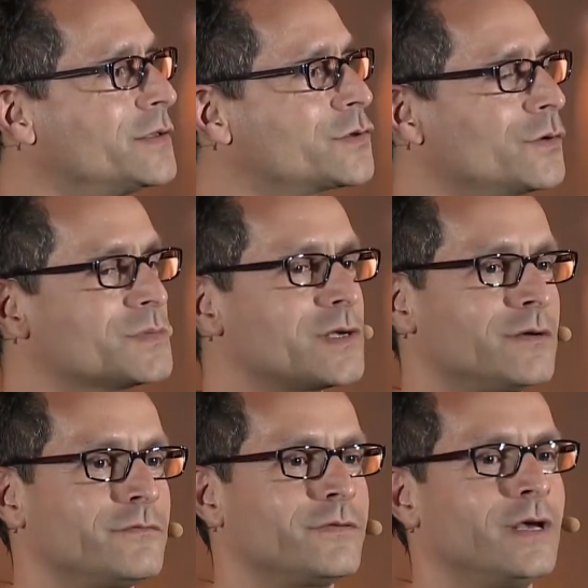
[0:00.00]
in terms
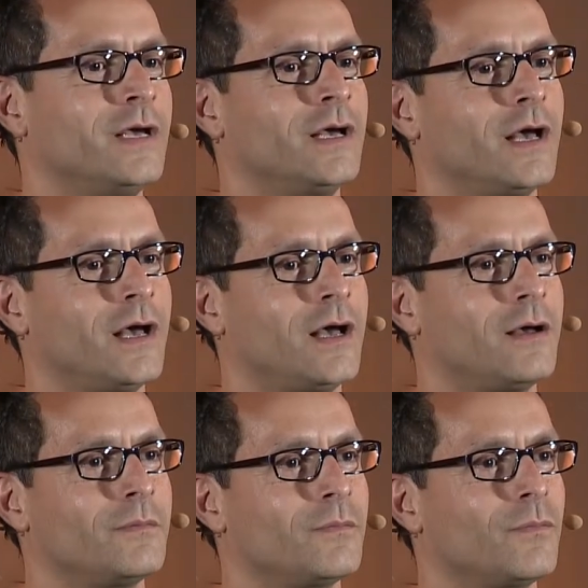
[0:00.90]
of
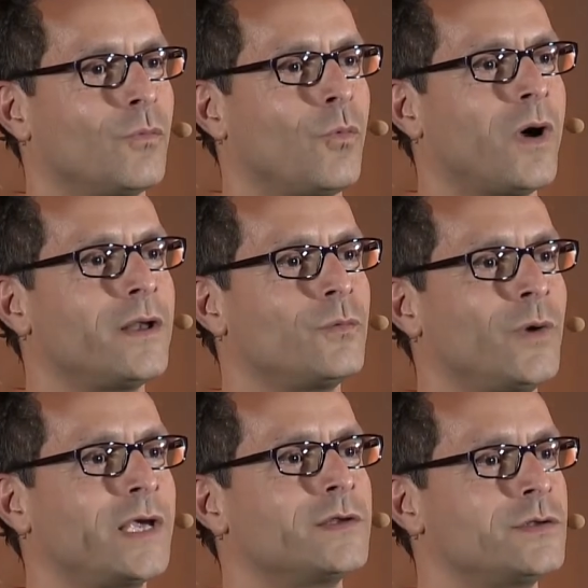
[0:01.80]
um, what
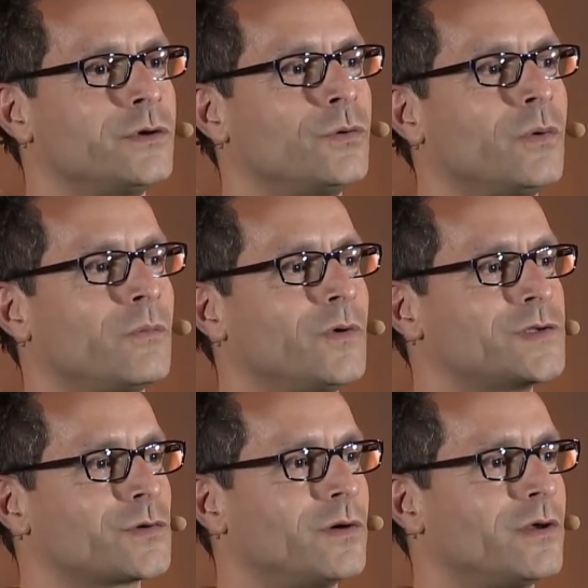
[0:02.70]
we can do when we
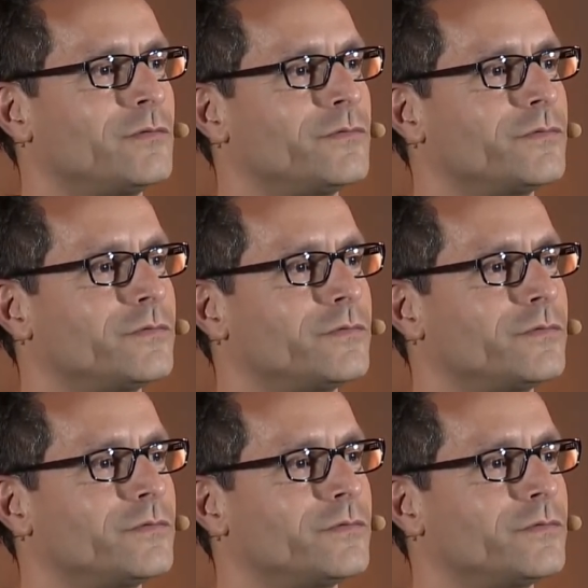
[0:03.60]
sort of